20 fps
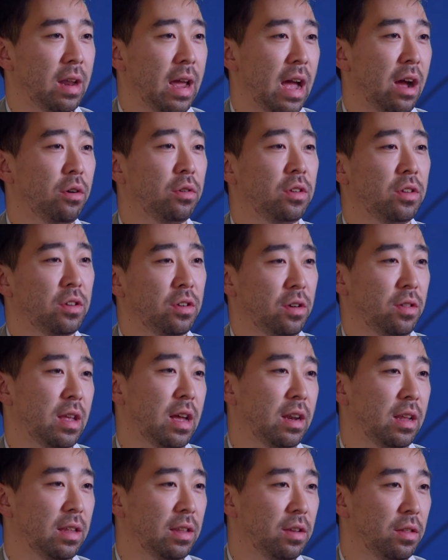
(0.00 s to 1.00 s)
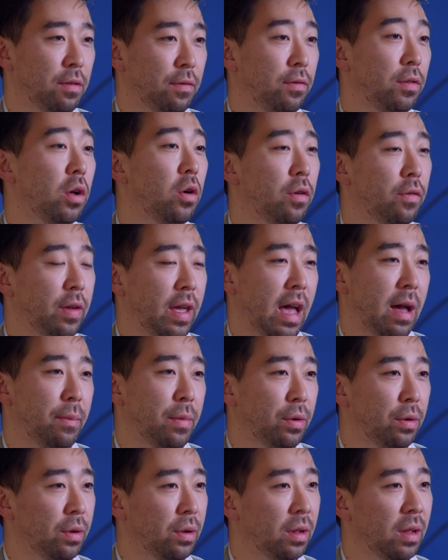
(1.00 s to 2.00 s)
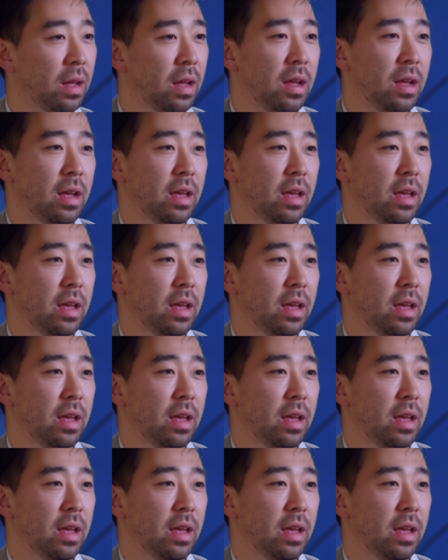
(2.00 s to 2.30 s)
how to turn that into the flow of capital,